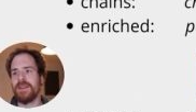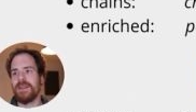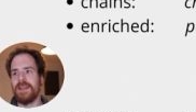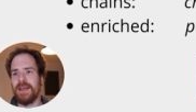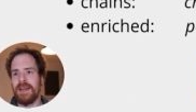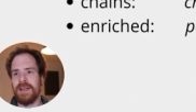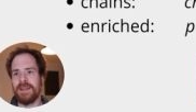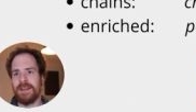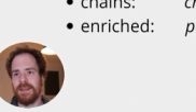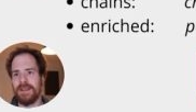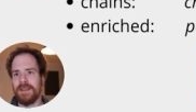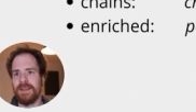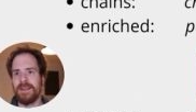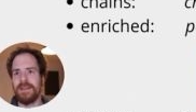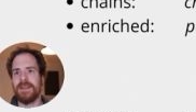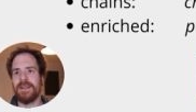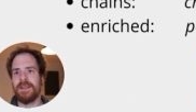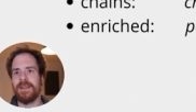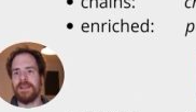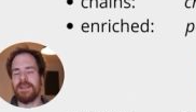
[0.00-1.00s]
Then
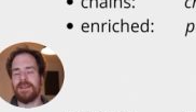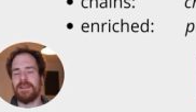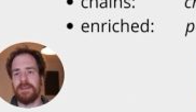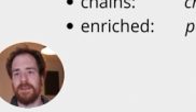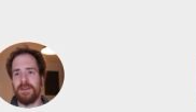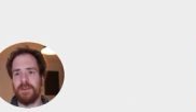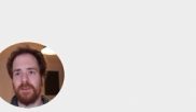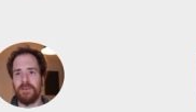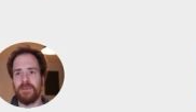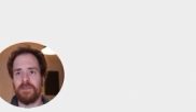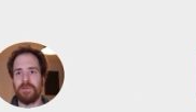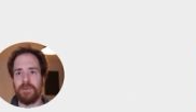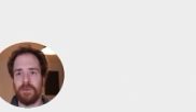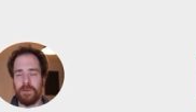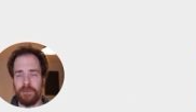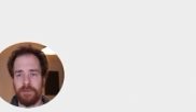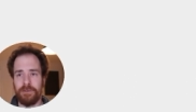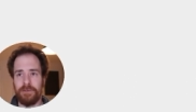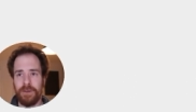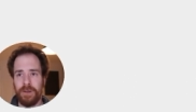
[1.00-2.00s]
there's for
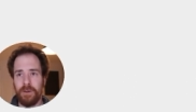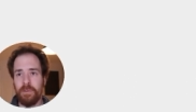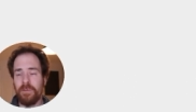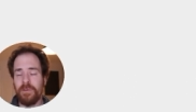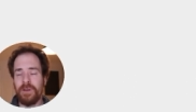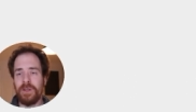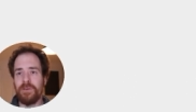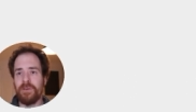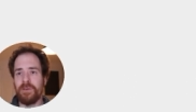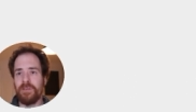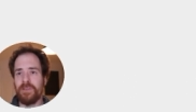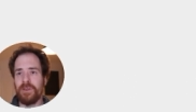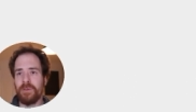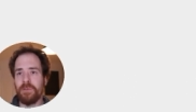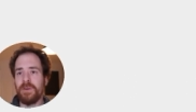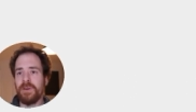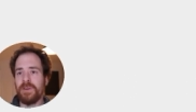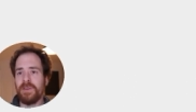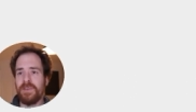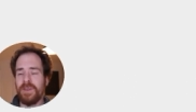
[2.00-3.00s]
the film, we do a
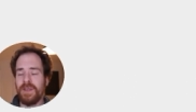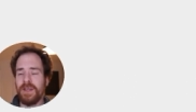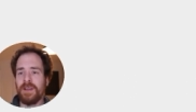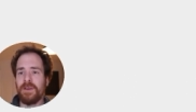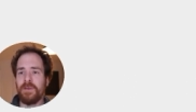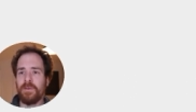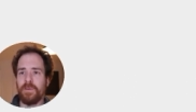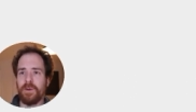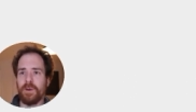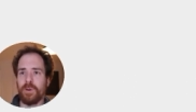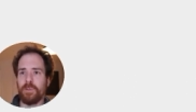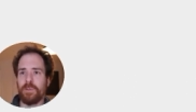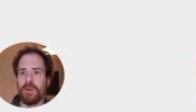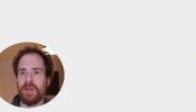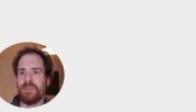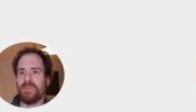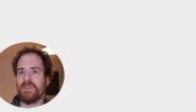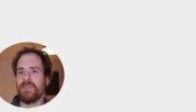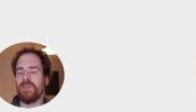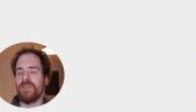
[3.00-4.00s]
similar thing where
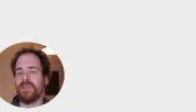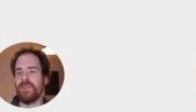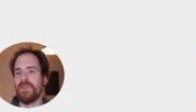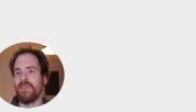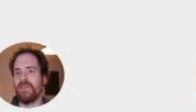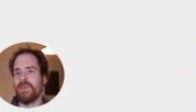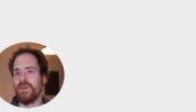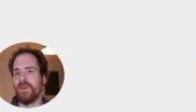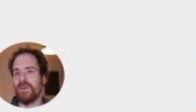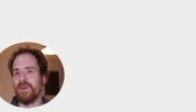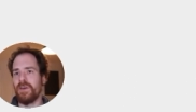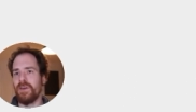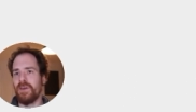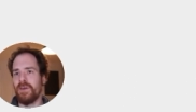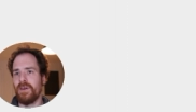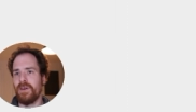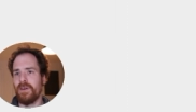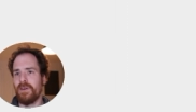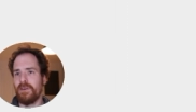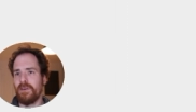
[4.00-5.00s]
based on
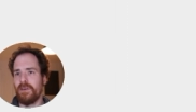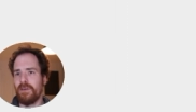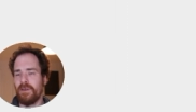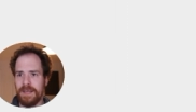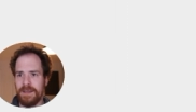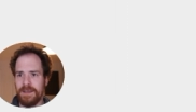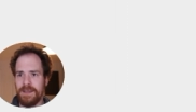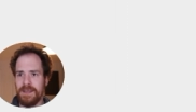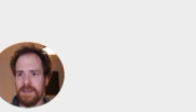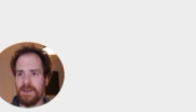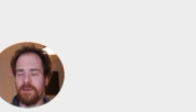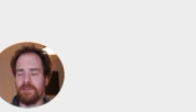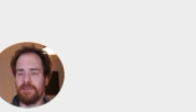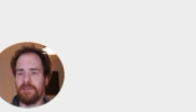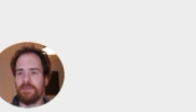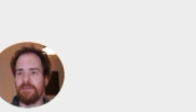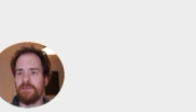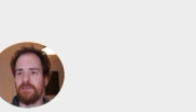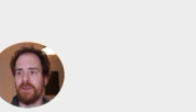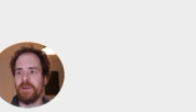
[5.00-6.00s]
the ID of
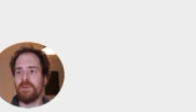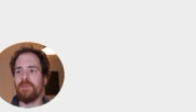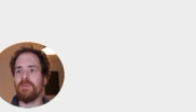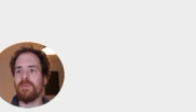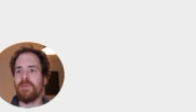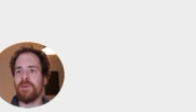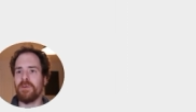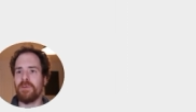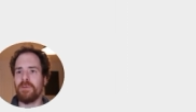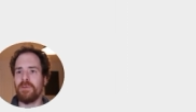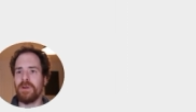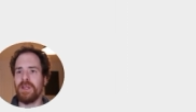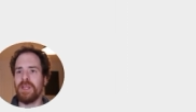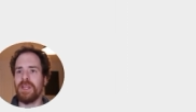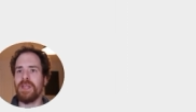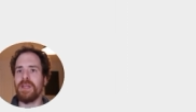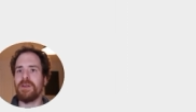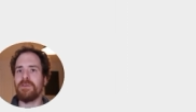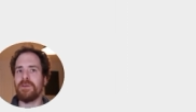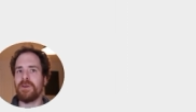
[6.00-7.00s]
the film,
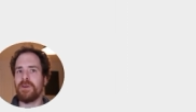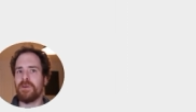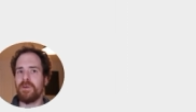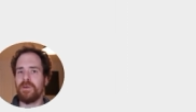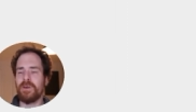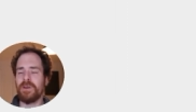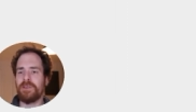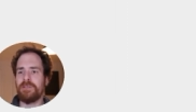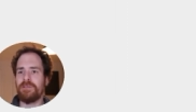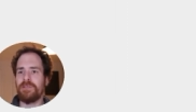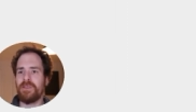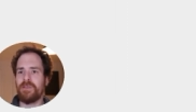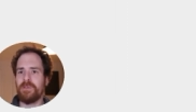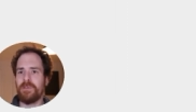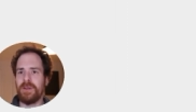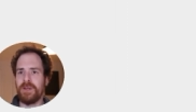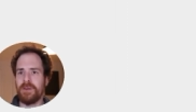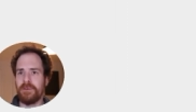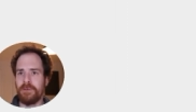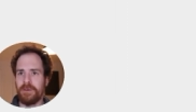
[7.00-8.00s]
we record if it's
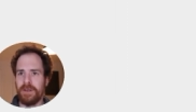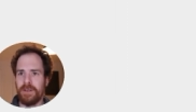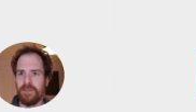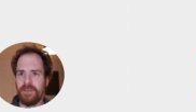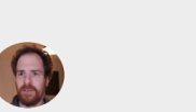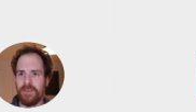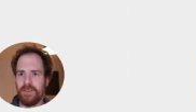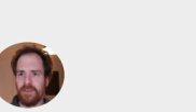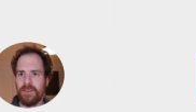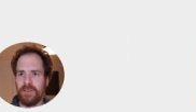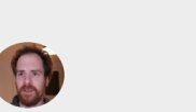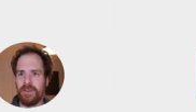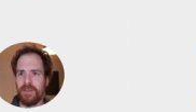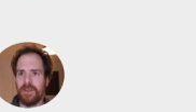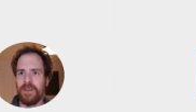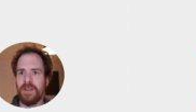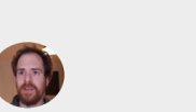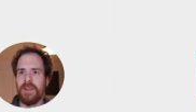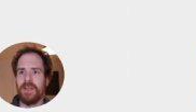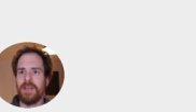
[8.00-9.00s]
been enriched.
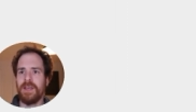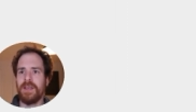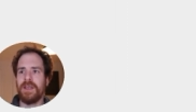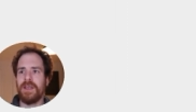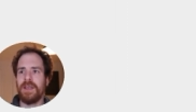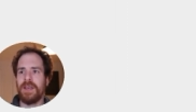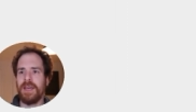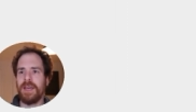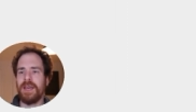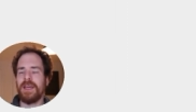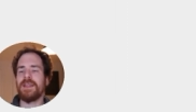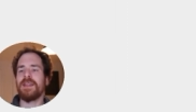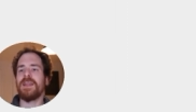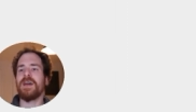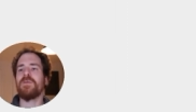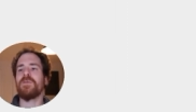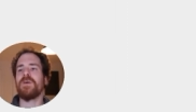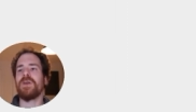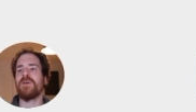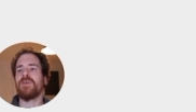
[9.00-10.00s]
And
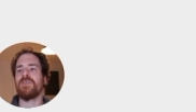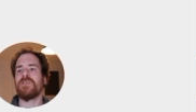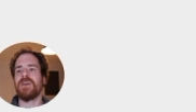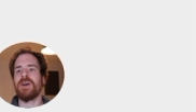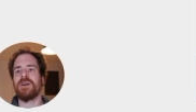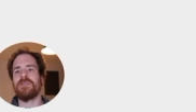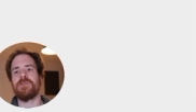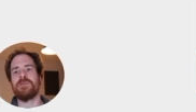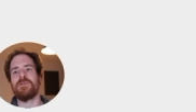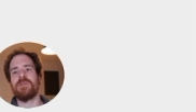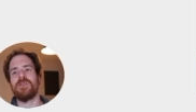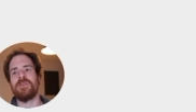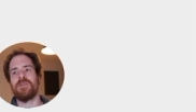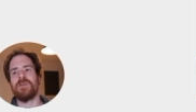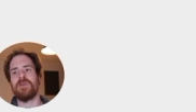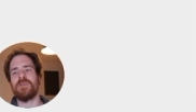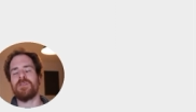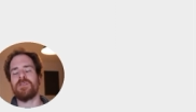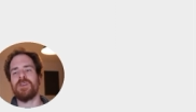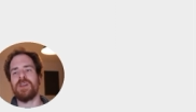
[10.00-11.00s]
then we also have the
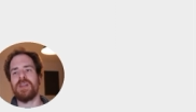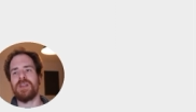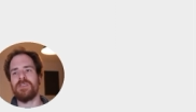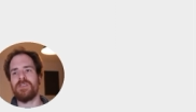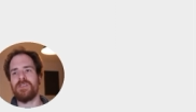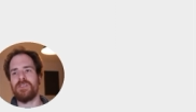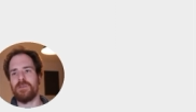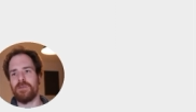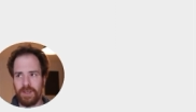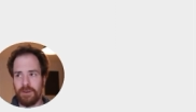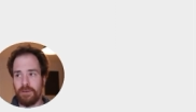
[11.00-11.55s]
result chains.